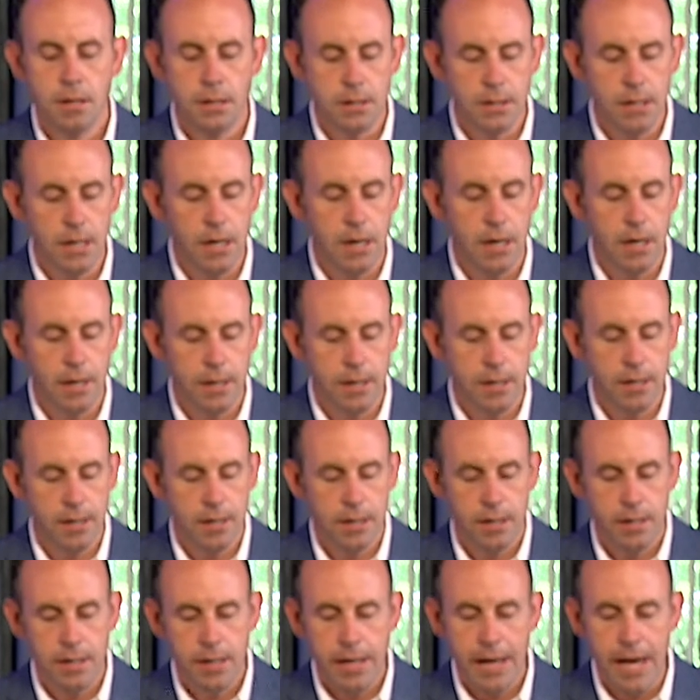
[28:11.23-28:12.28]
God
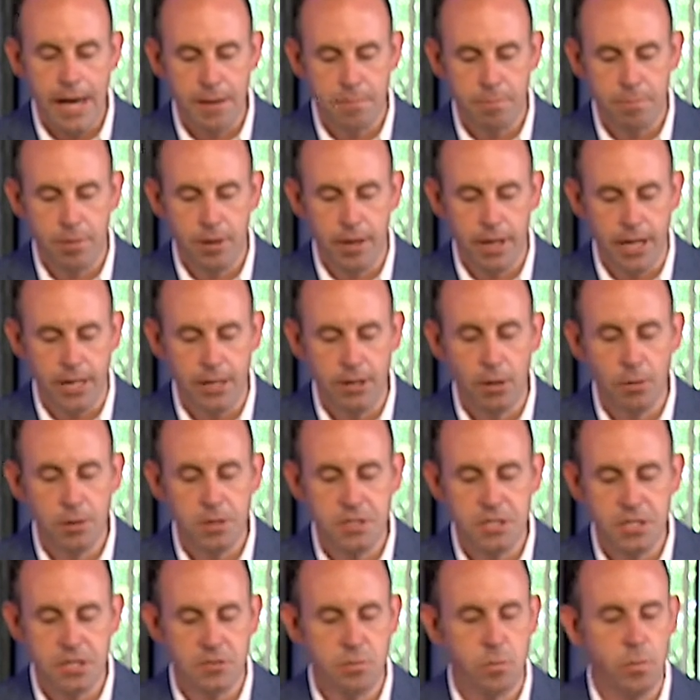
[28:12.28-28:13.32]
had a plan.
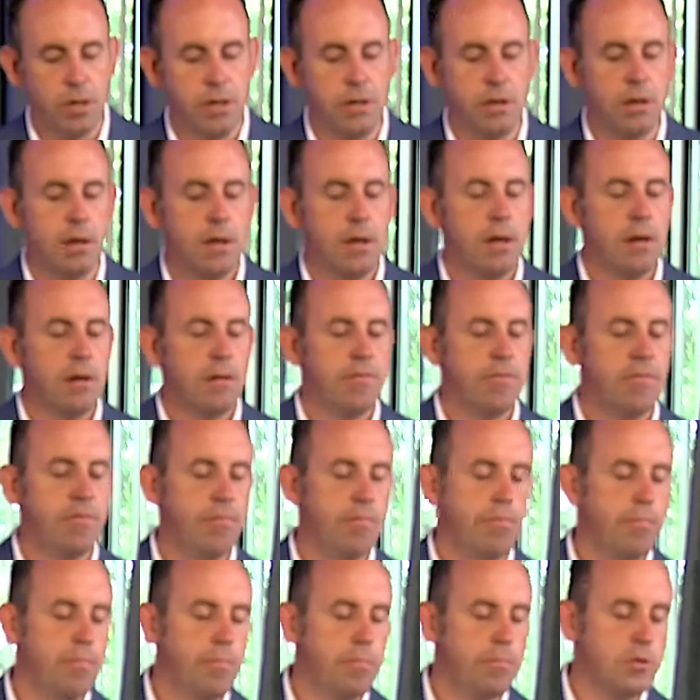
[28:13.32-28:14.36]
Notice this, when
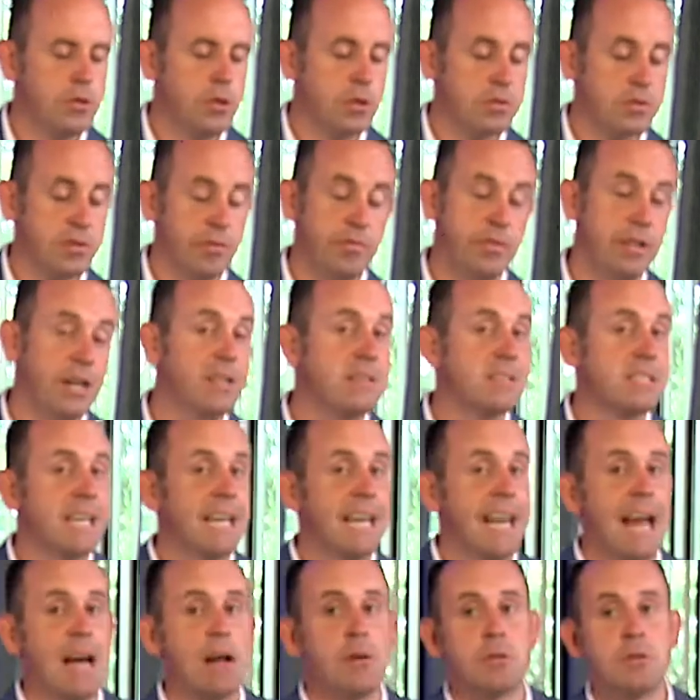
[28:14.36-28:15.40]
Joseph does
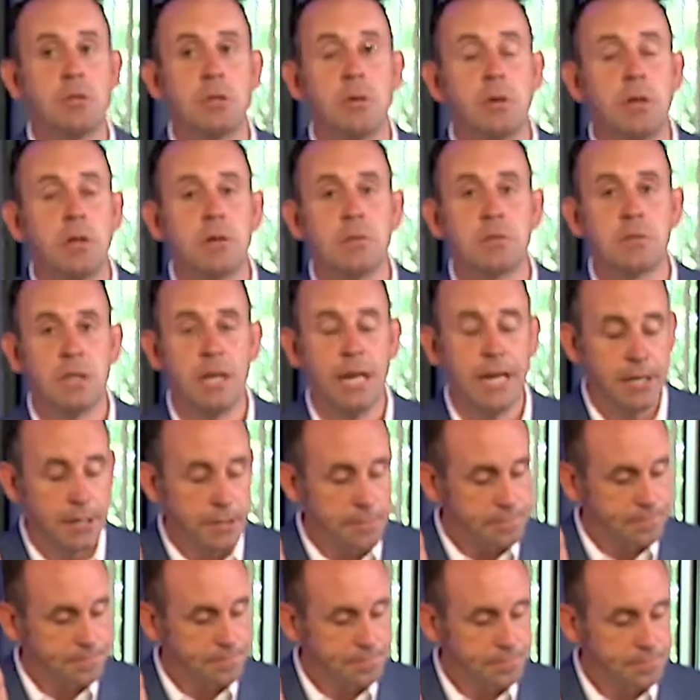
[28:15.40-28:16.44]
get out 2 years
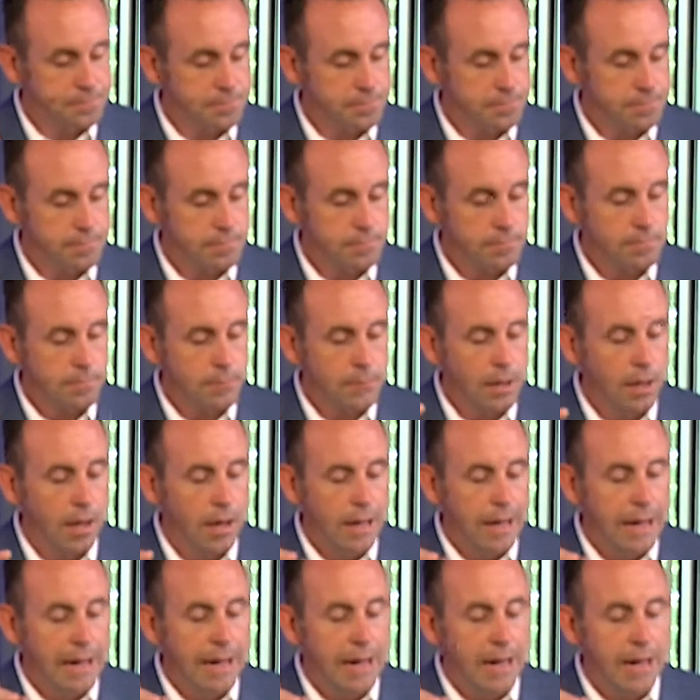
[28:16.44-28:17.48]
later,
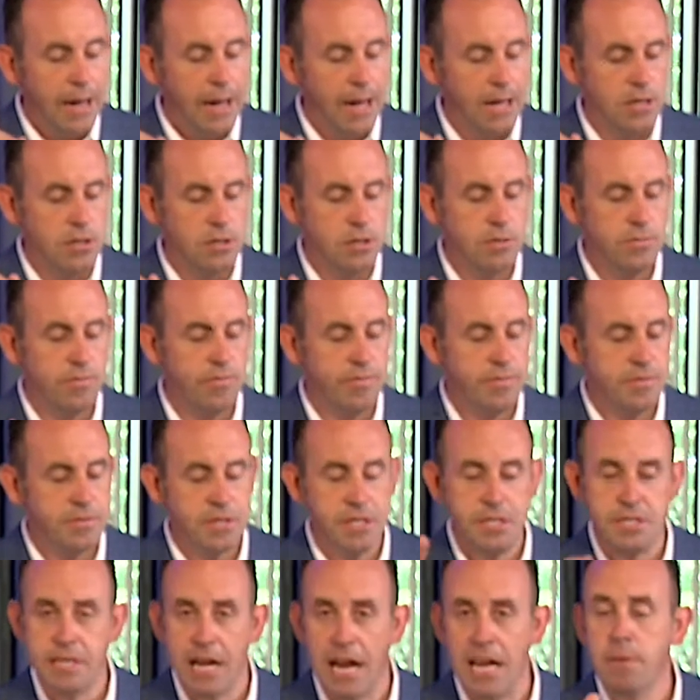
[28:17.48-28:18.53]
and
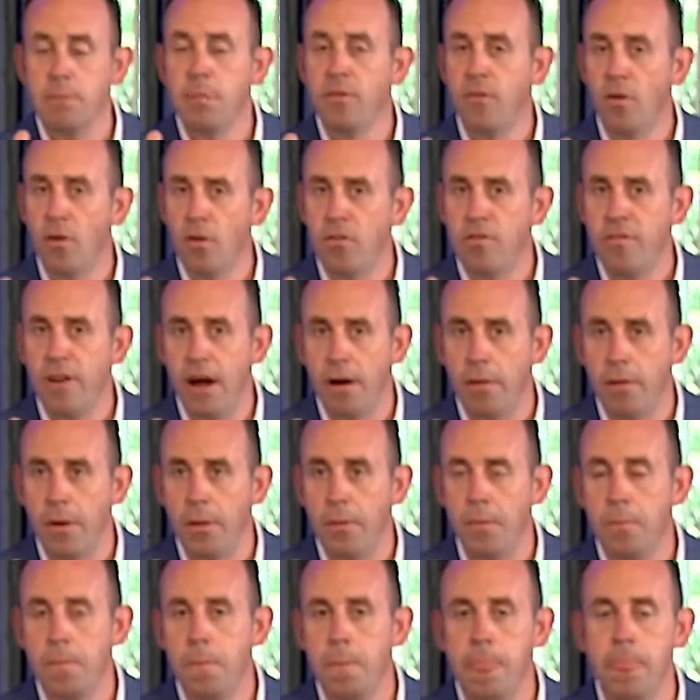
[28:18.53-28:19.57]
standing before
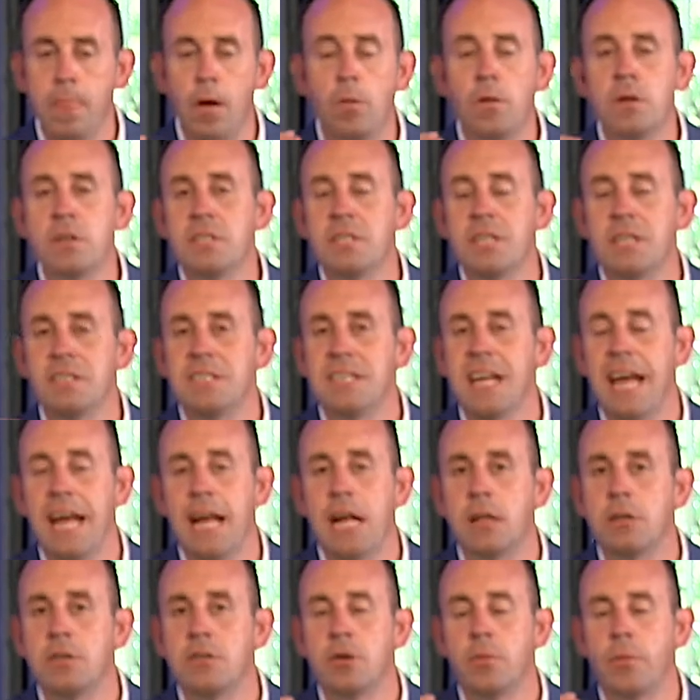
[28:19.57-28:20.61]
Pharaoh, notice his
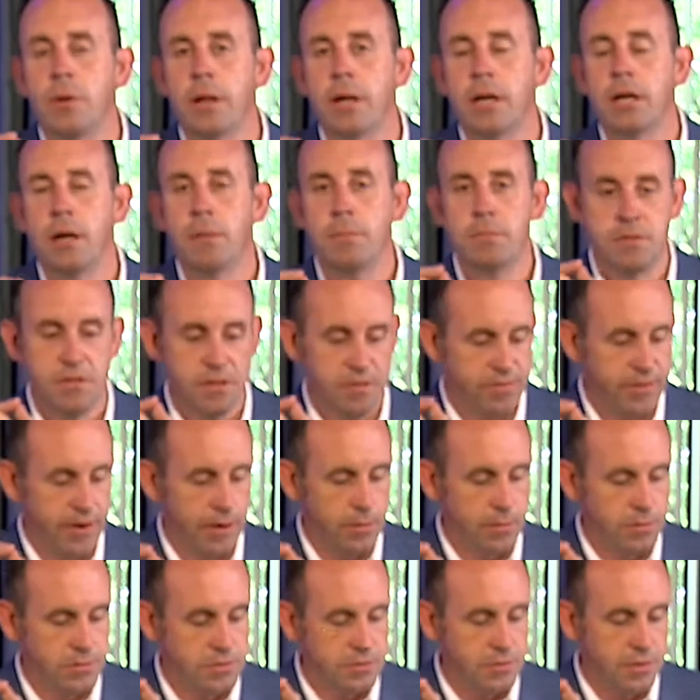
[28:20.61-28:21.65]
answer when it comes to
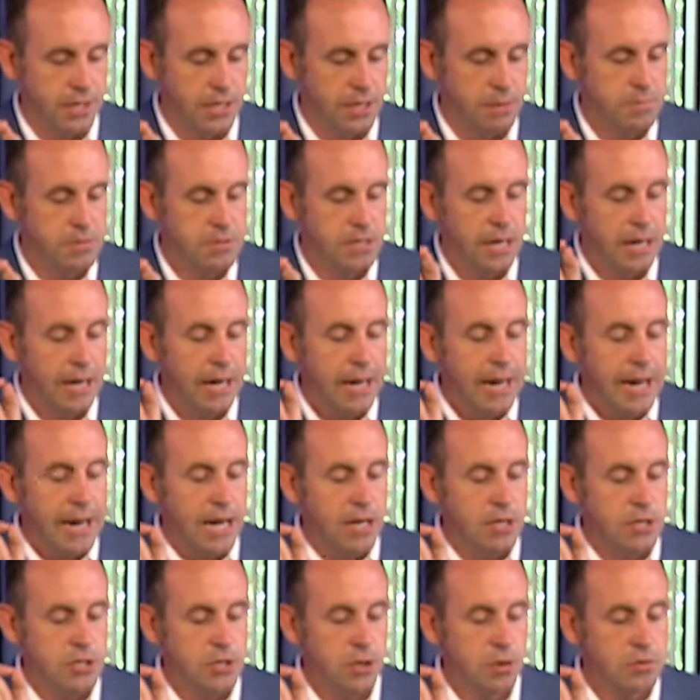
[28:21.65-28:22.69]
Pharaoh's dreams.
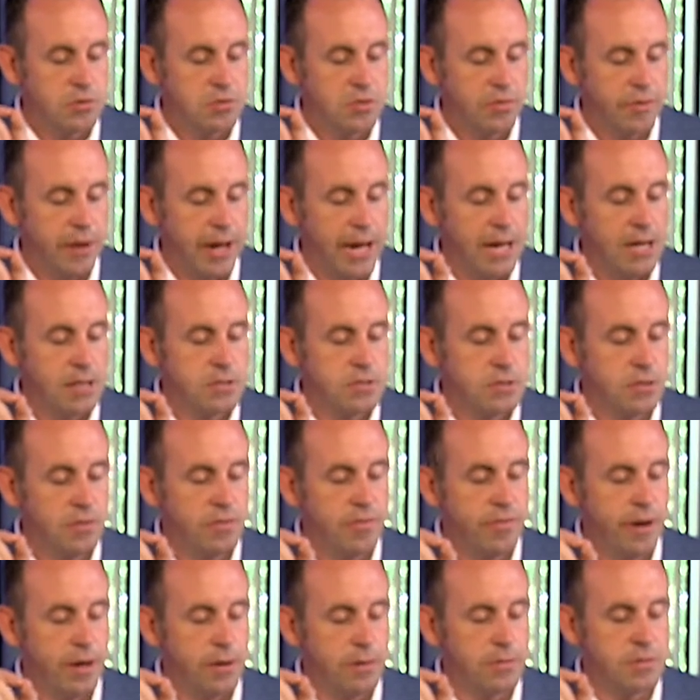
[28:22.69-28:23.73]
And Joseph answered
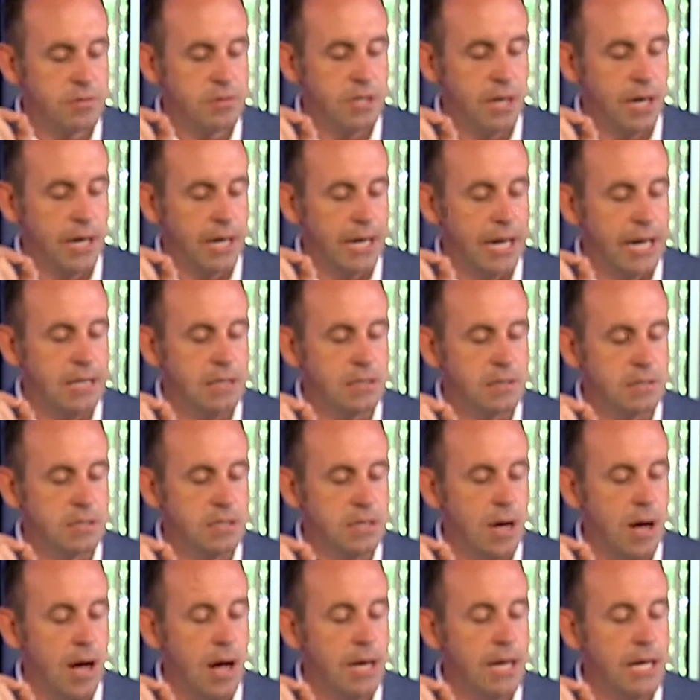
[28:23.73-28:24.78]
Pharaoh saying, it is
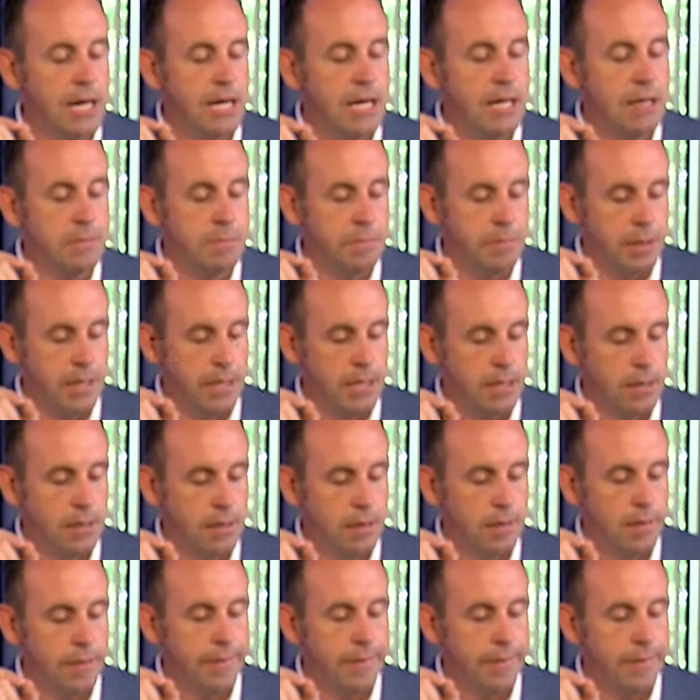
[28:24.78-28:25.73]
not in me.